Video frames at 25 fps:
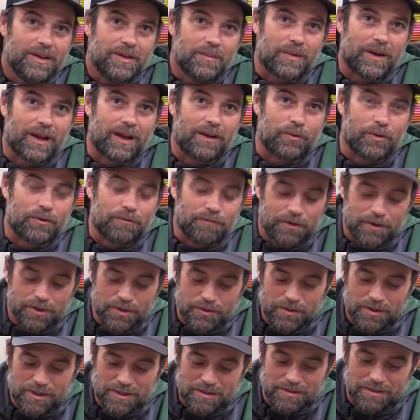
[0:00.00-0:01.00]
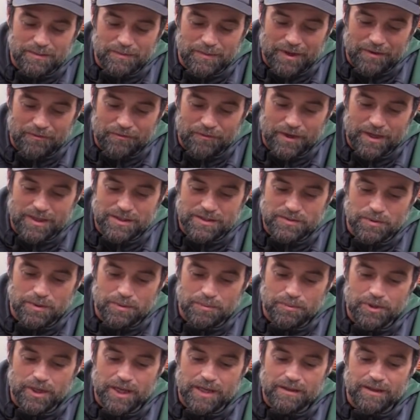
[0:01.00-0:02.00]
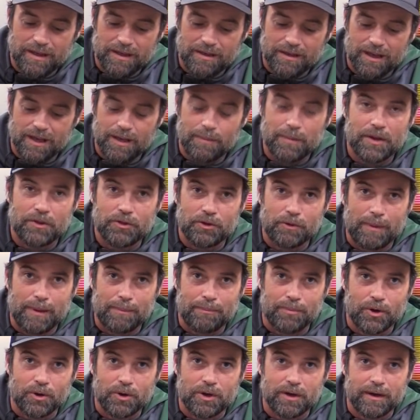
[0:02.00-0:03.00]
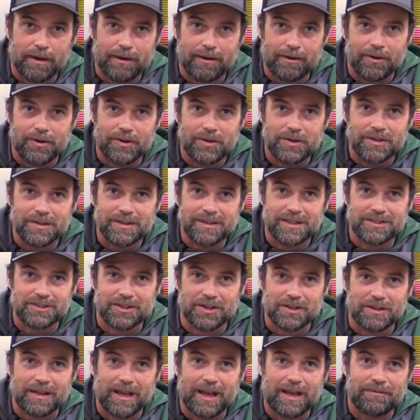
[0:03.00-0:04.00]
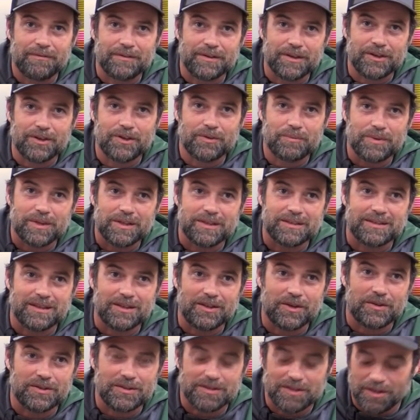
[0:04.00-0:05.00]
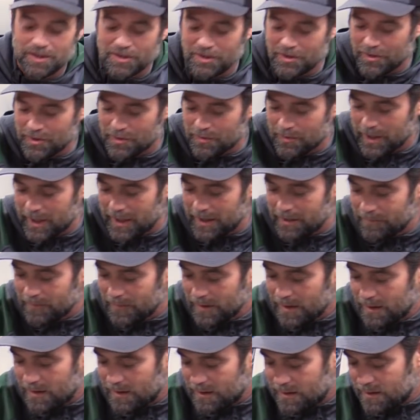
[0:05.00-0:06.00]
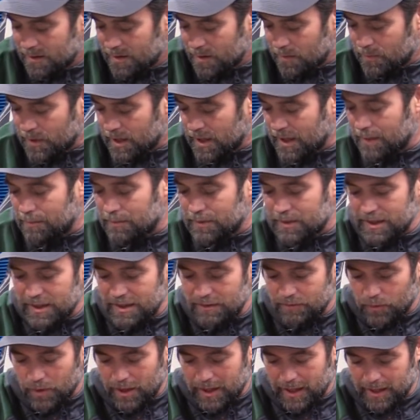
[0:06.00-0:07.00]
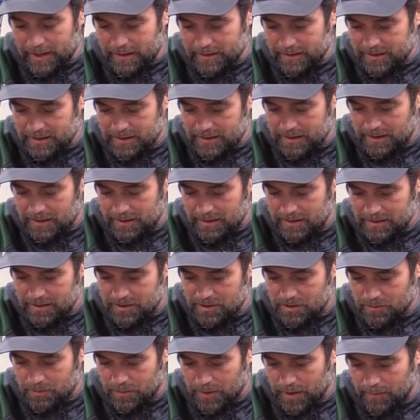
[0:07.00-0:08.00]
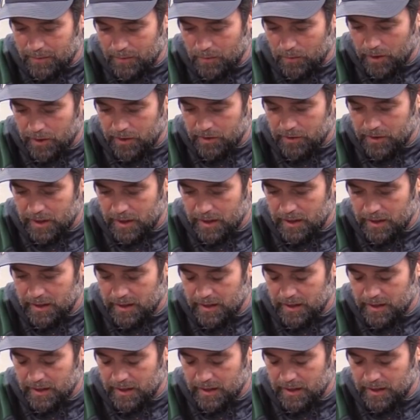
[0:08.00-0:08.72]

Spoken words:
But I refer to it to my friends who are playing like, oh, I'm going to throw my Broken Arrow. And they start laughing, because they know it's going to go to the right. But I believe what kind of disc it is, you're probably wondering.